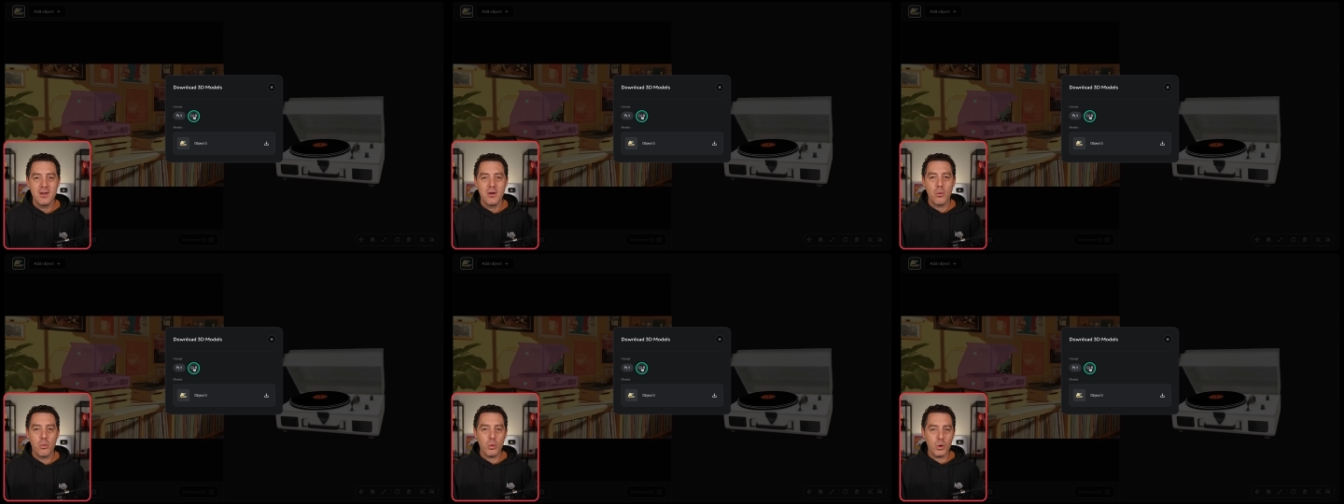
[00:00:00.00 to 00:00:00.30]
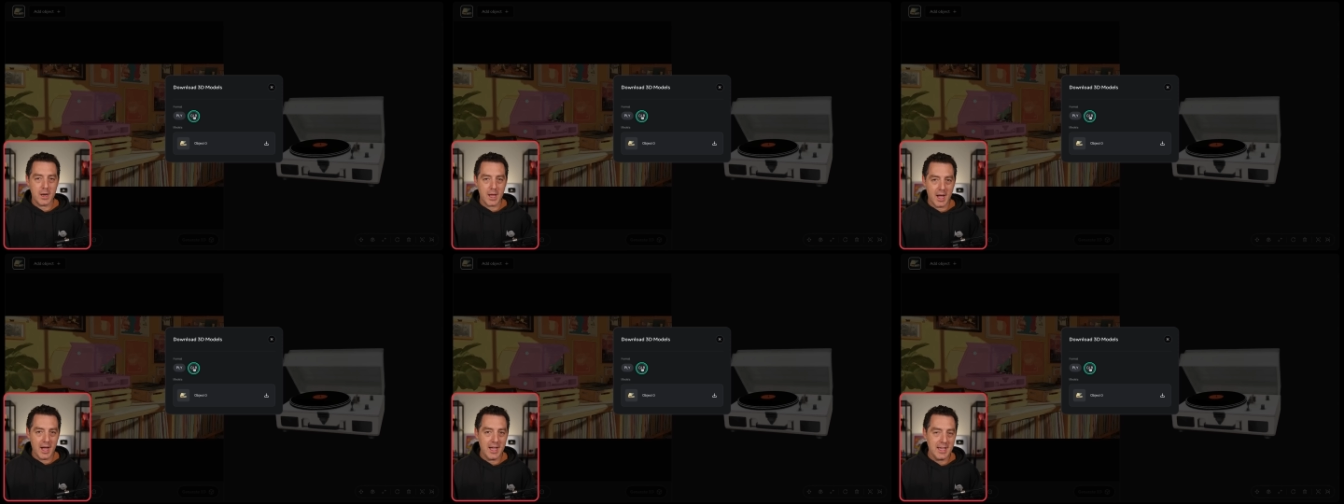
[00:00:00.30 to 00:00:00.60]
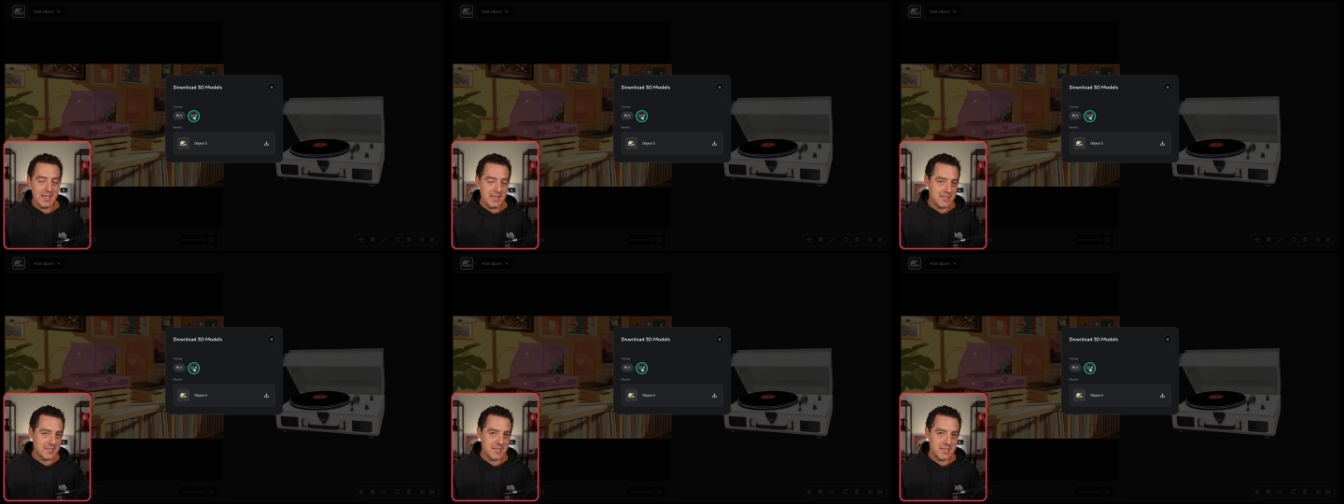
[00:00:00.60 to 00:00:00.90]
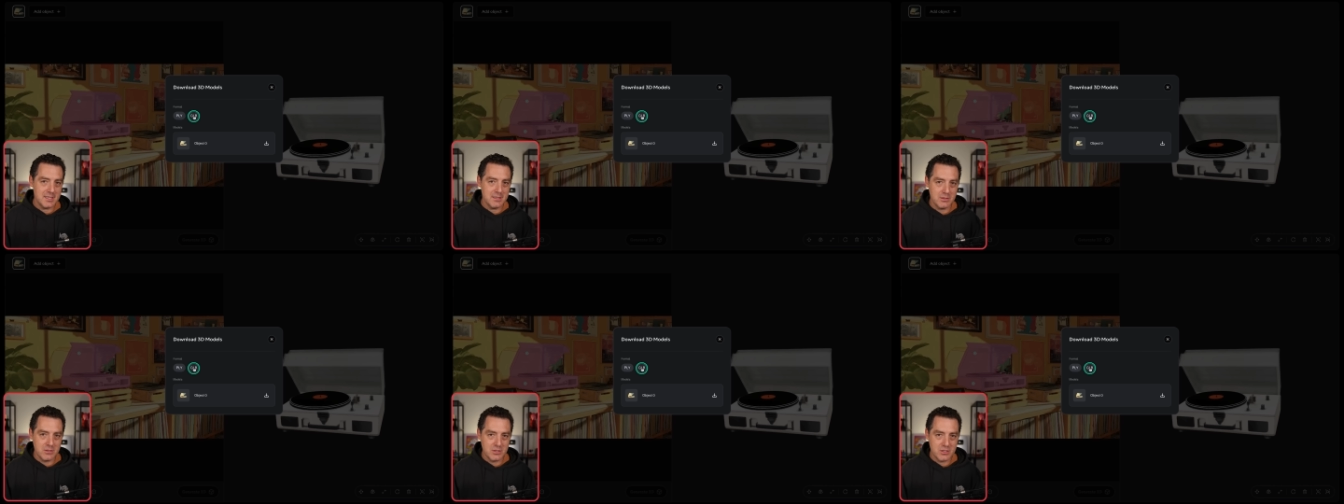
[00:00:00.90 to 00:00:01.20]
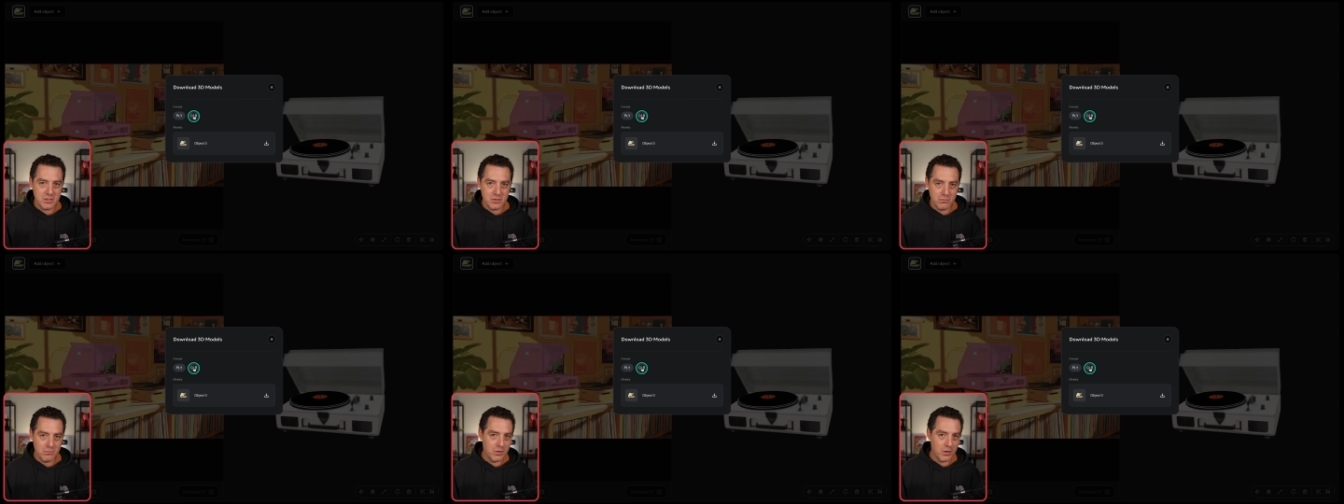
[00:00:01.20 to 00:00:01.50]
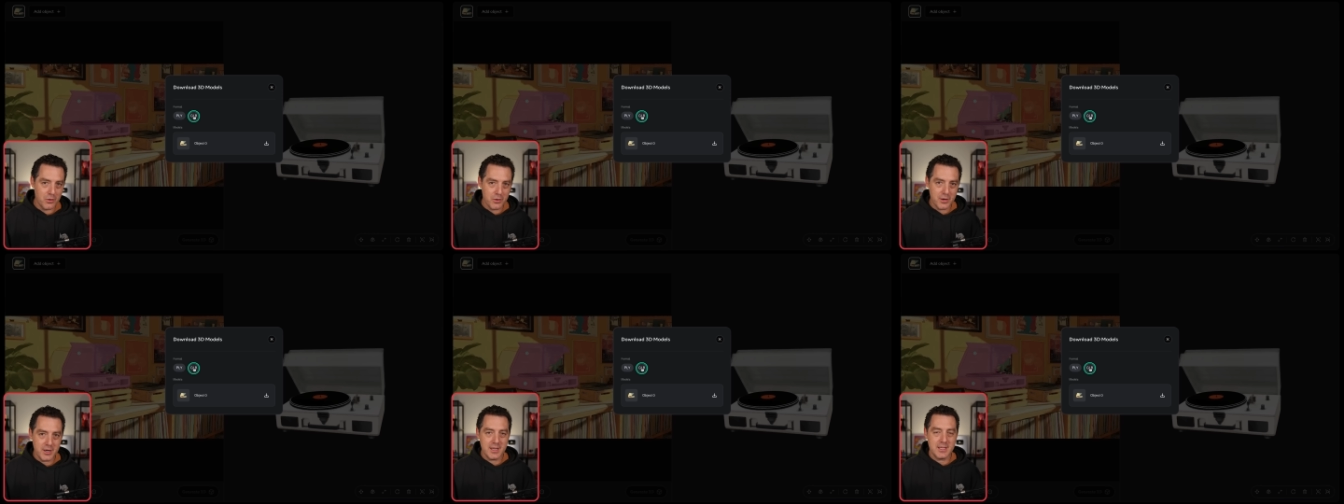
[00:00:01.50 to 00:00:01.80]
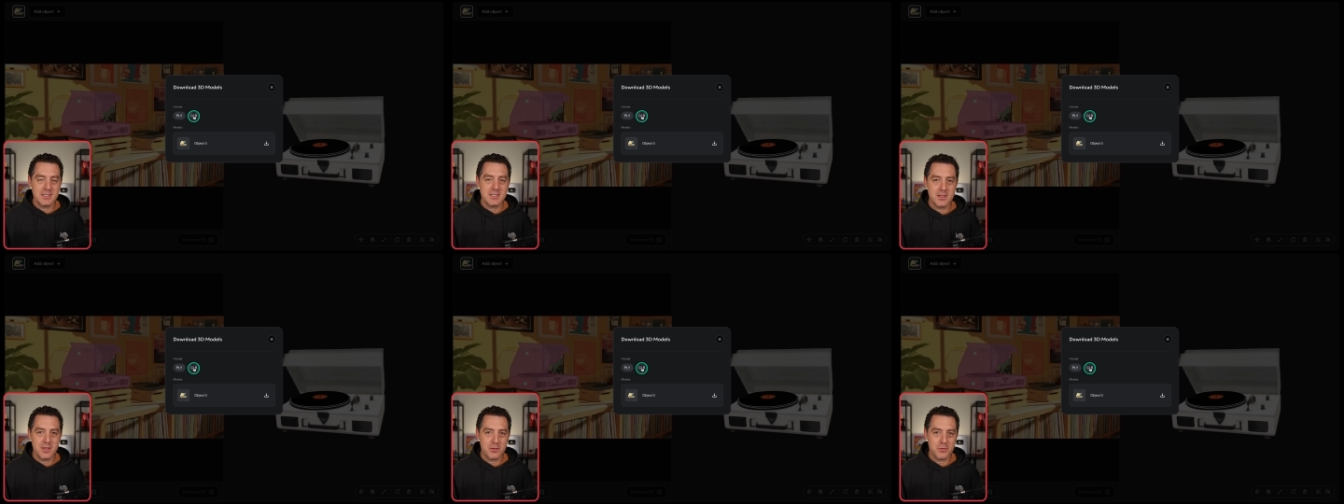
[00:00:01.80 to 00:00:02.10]
What I did to load it
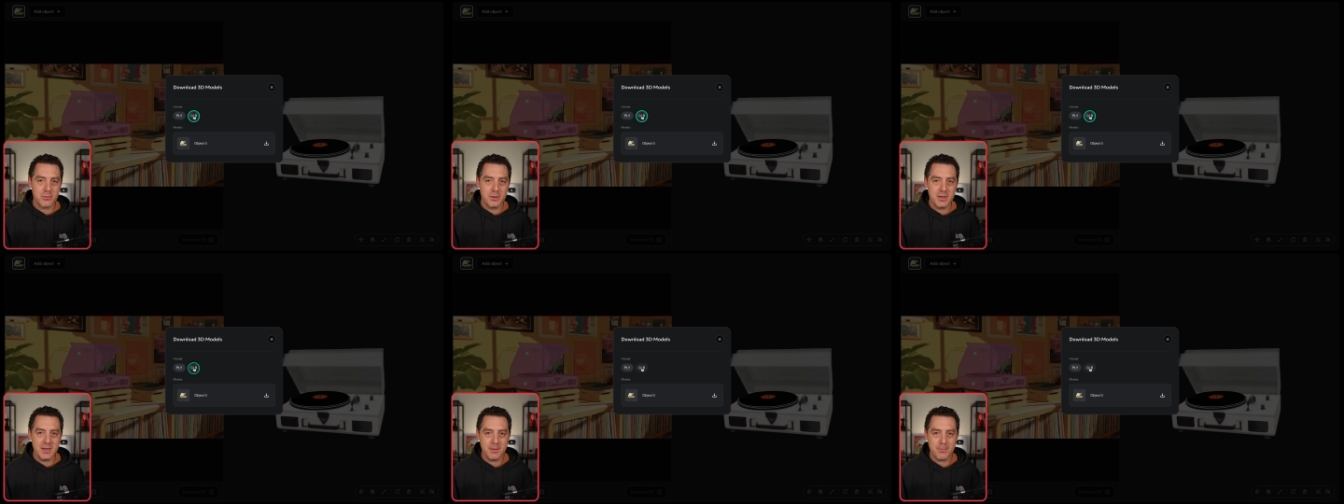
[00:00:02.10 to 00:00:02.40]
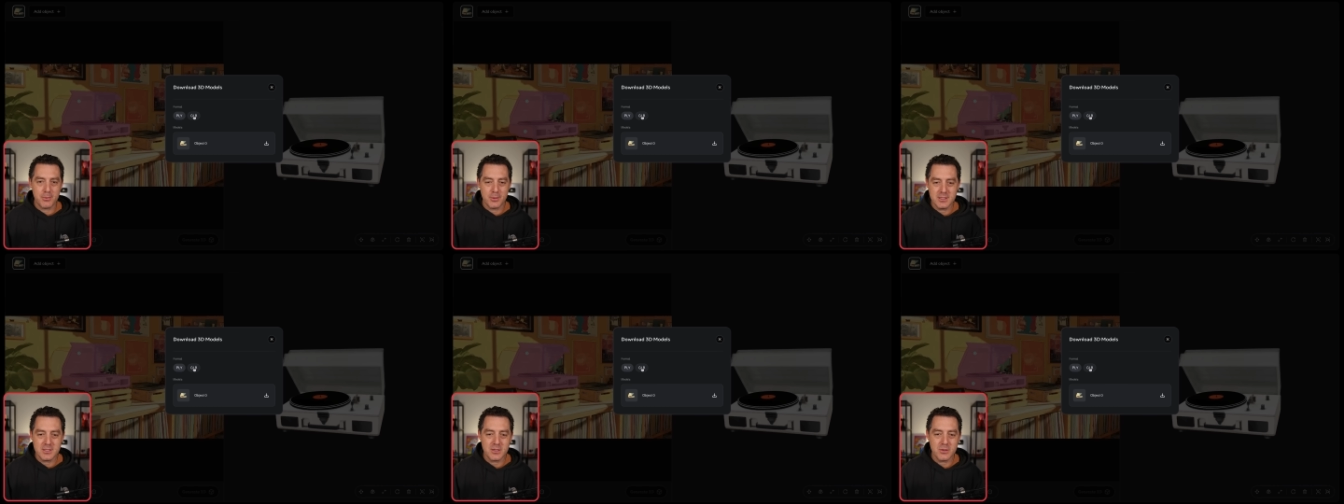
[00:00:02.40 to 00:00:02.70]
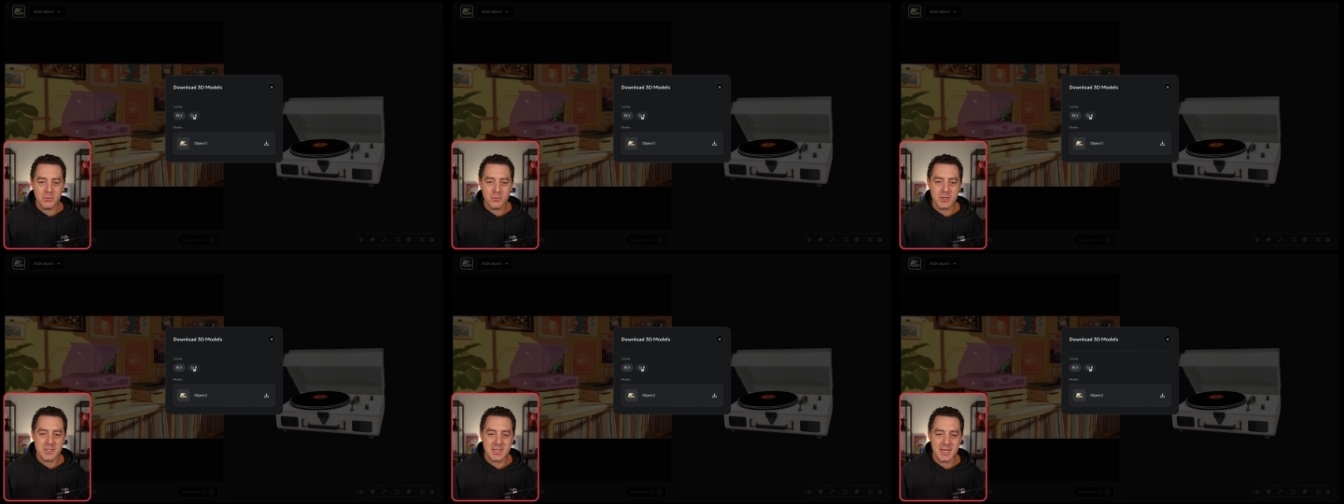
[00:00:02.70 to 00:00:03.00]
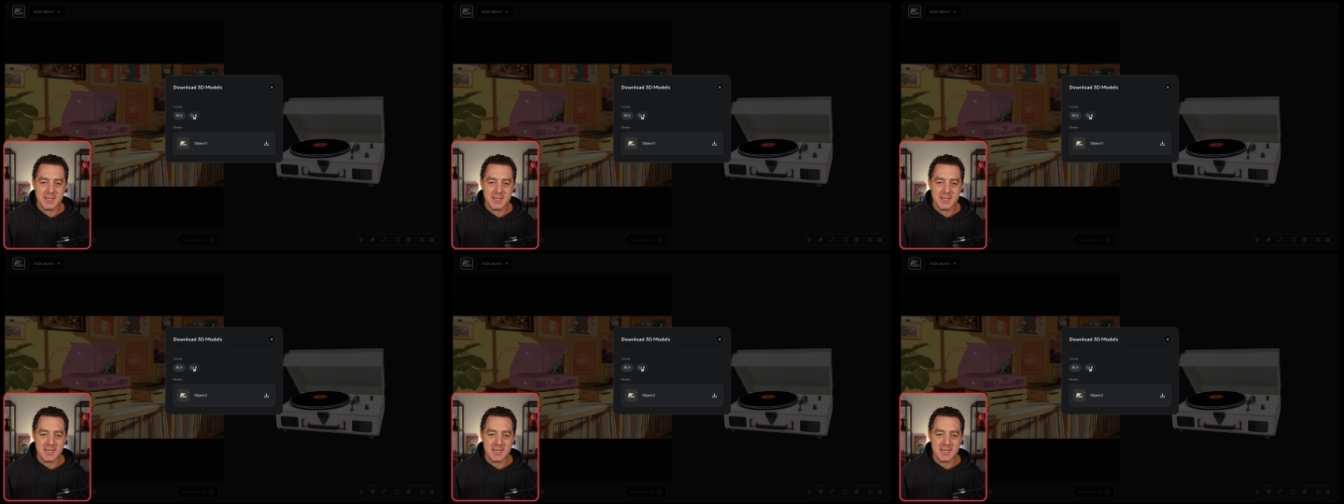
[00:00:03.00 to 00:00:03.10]
into the 3D printer was I